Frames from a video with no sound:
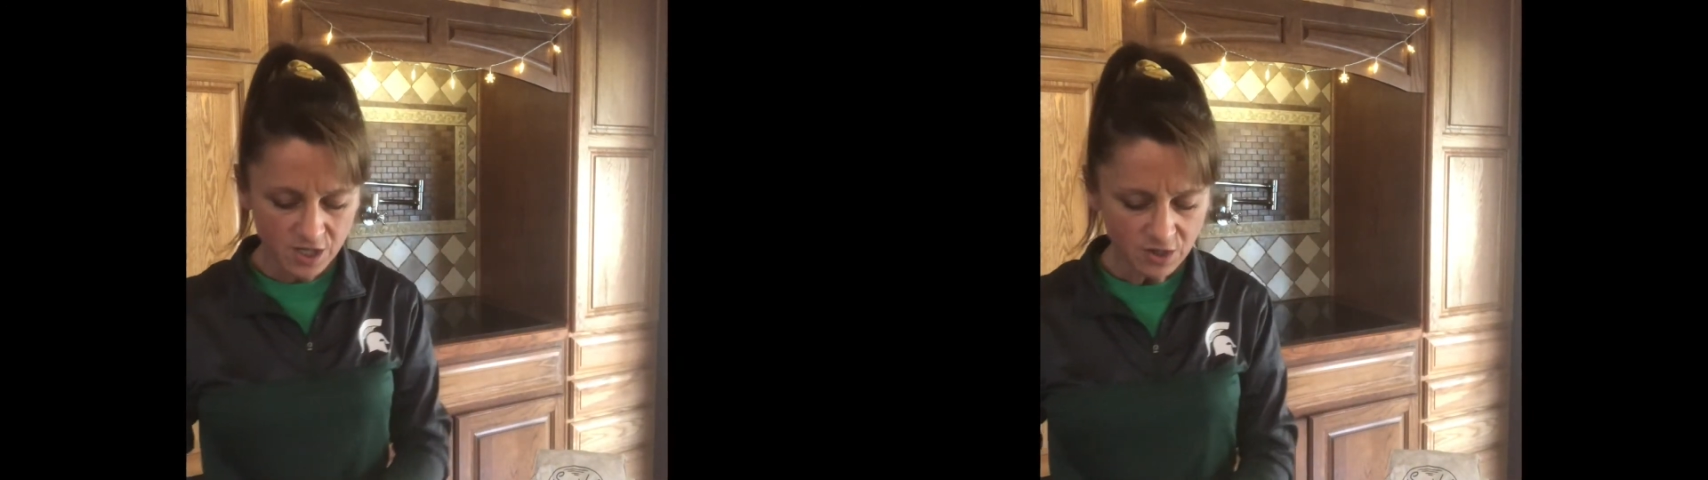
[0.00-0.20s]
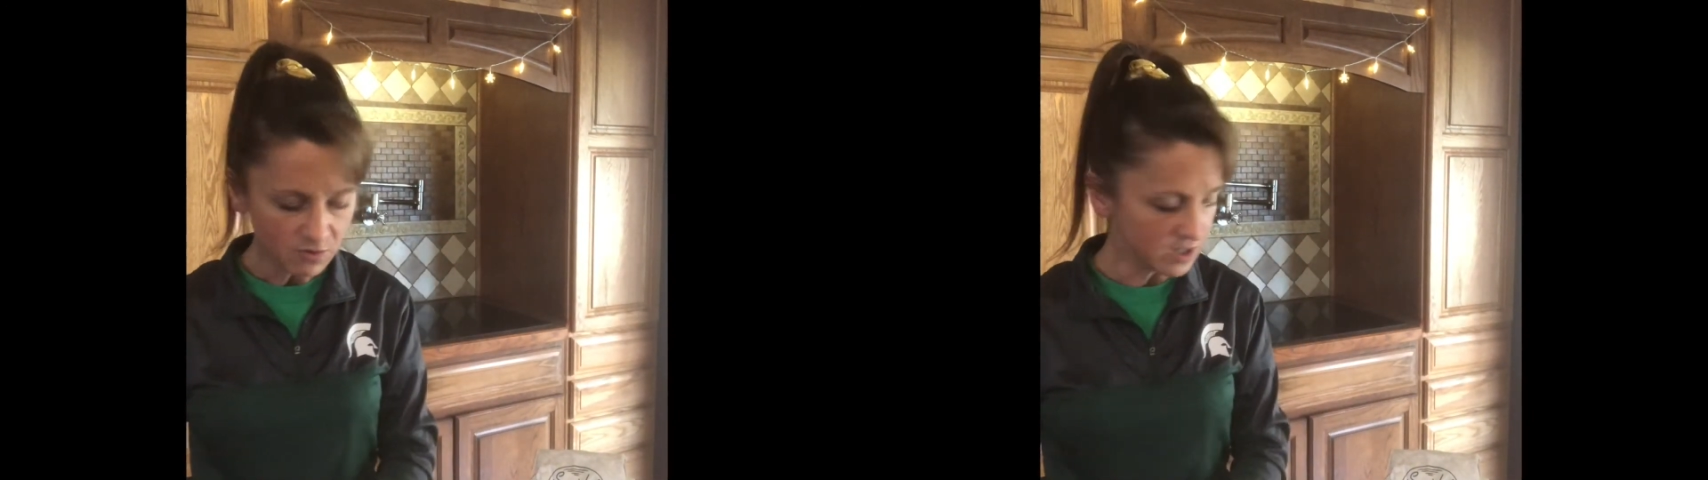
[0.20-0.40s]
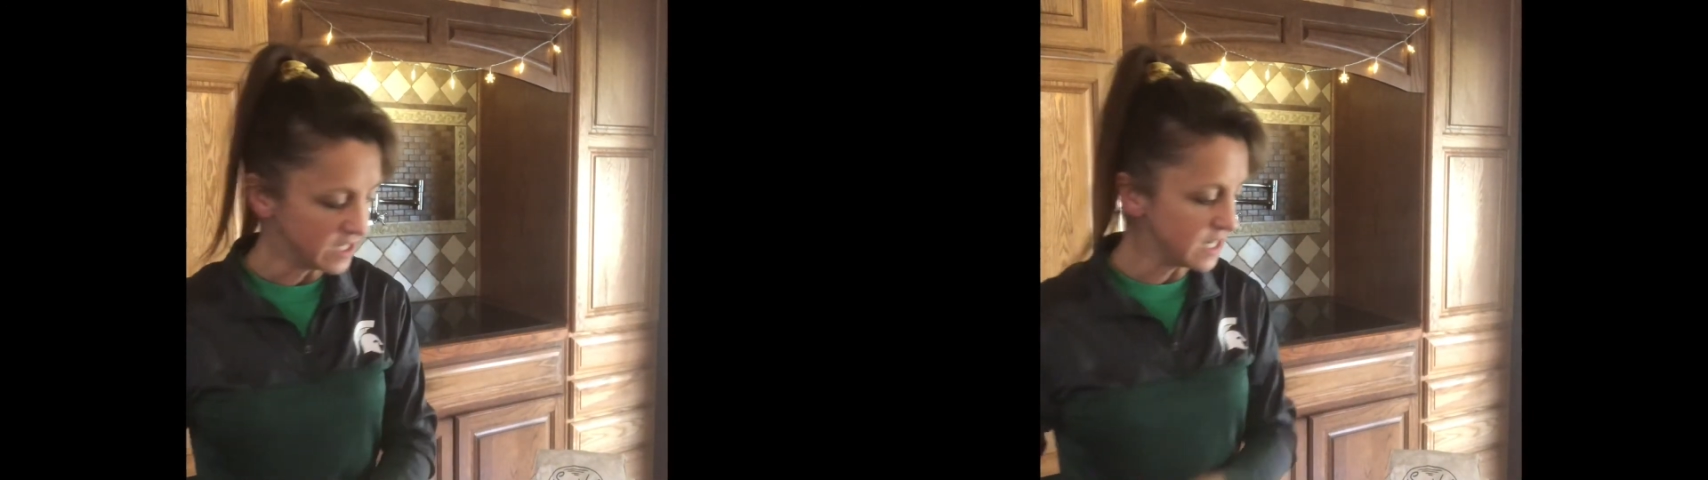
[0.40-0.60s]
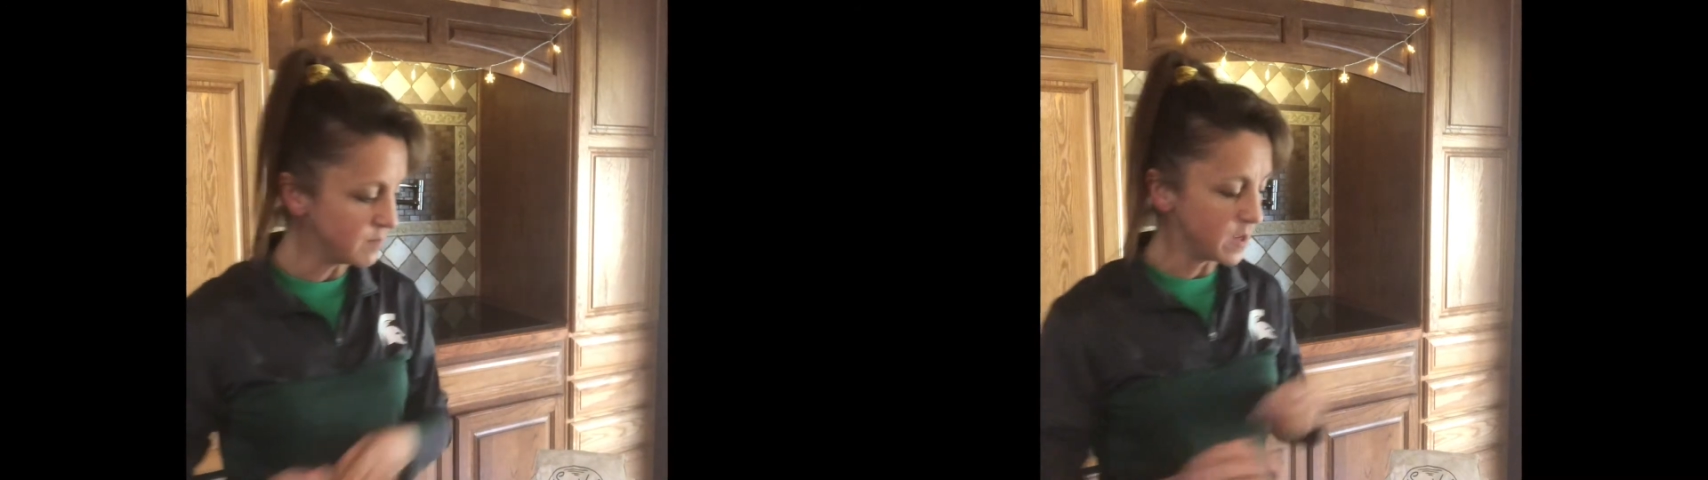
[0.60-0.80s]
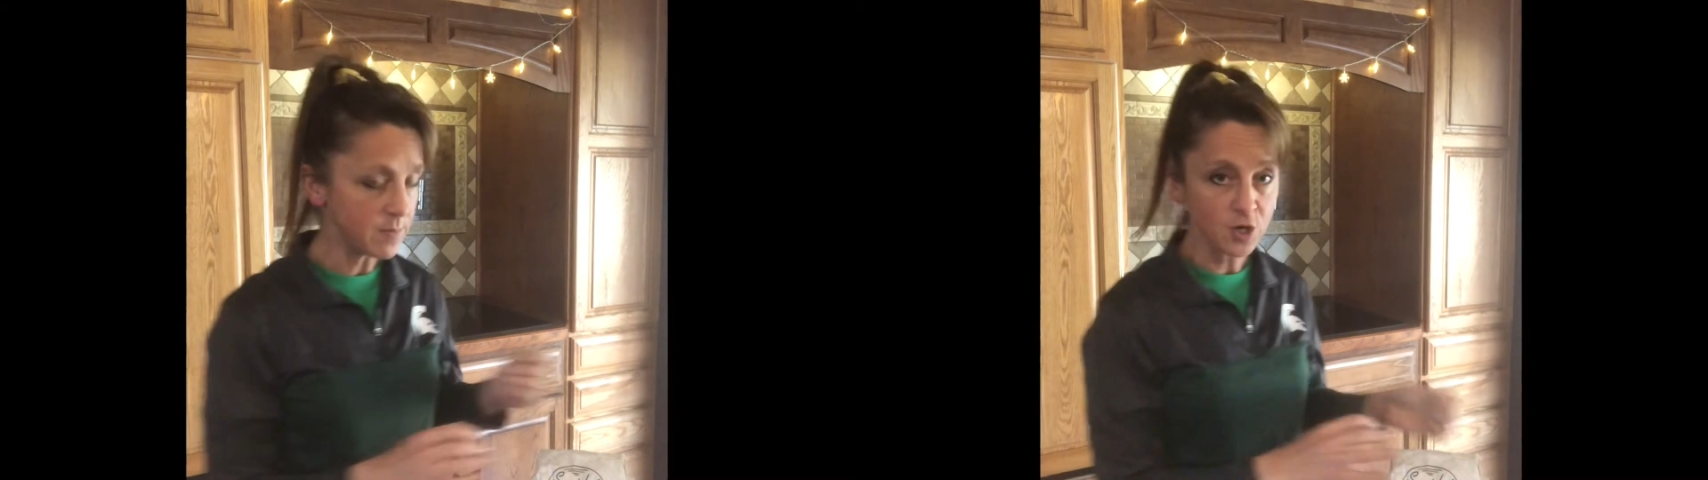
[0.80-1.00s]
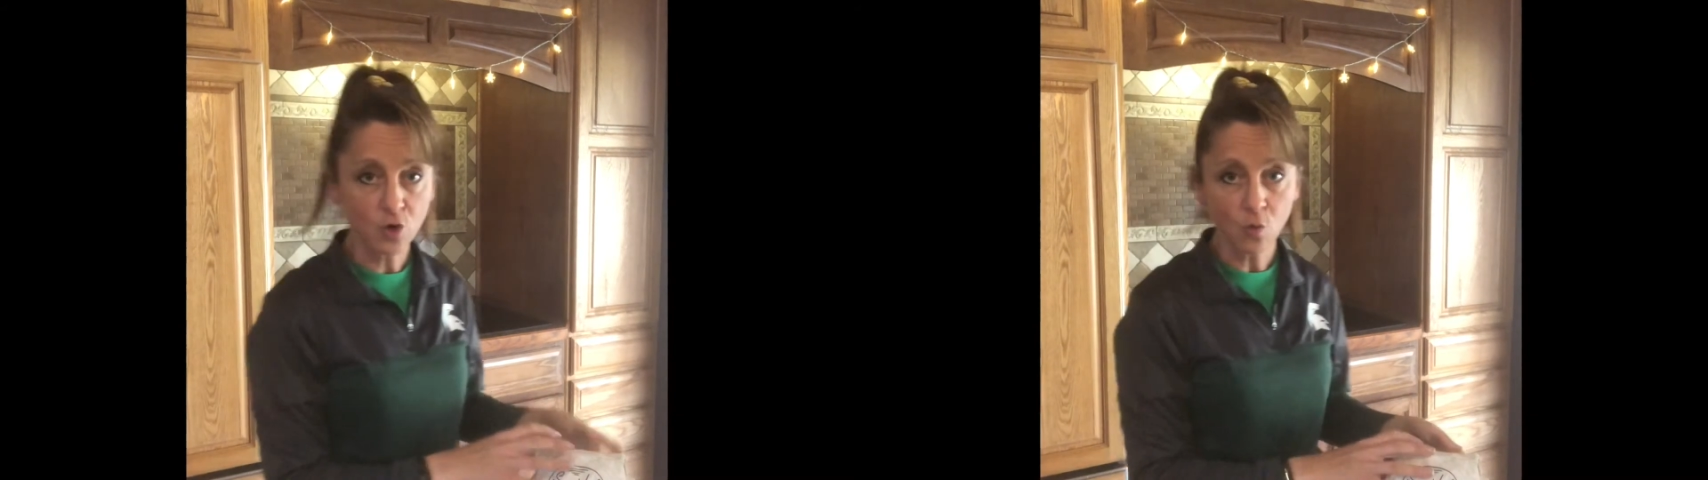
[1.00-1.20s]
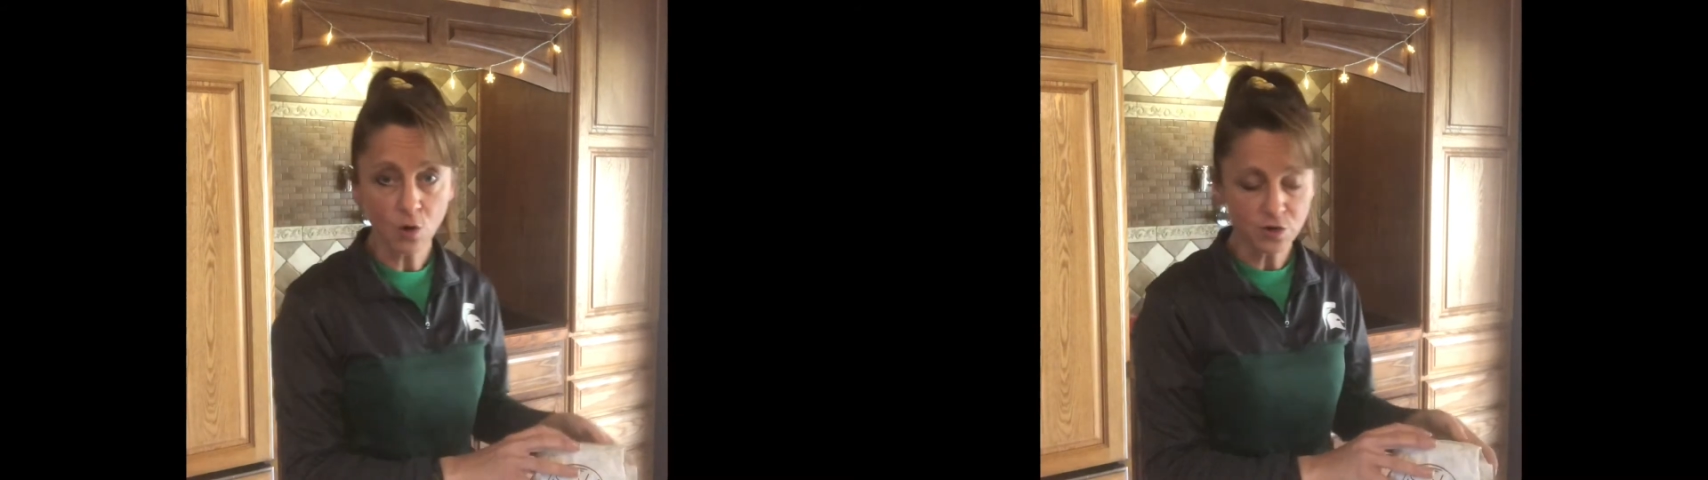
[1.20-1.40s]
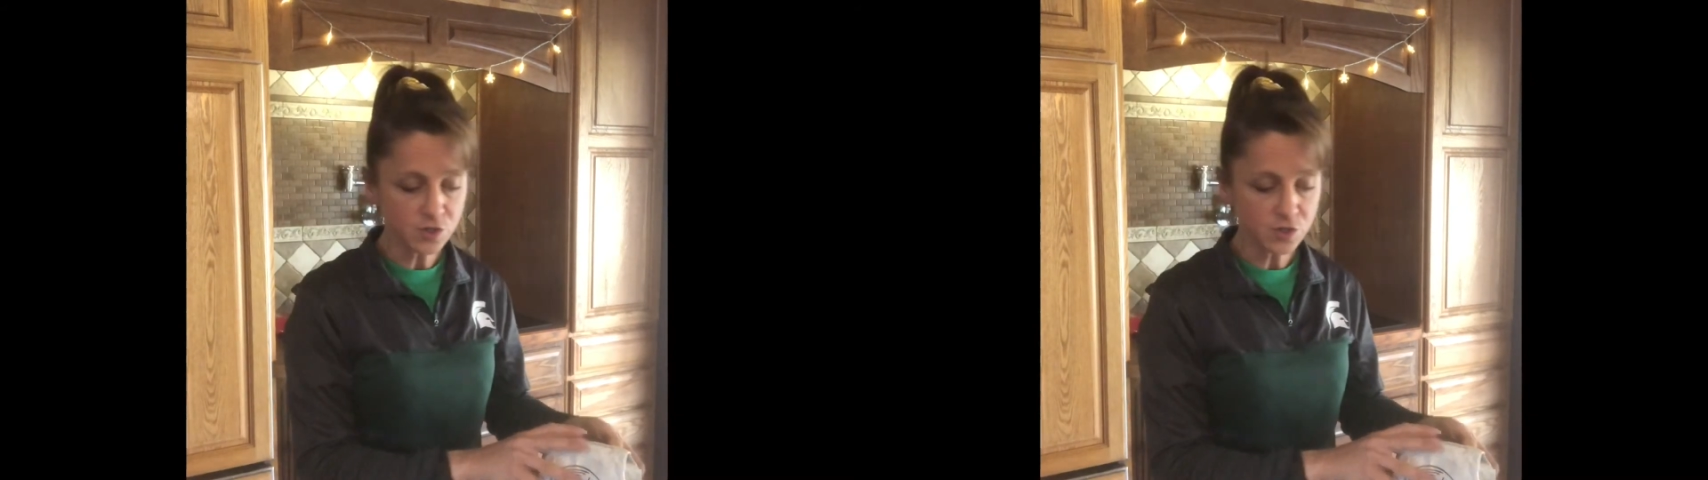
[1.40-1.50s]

You only need maybe a quarter,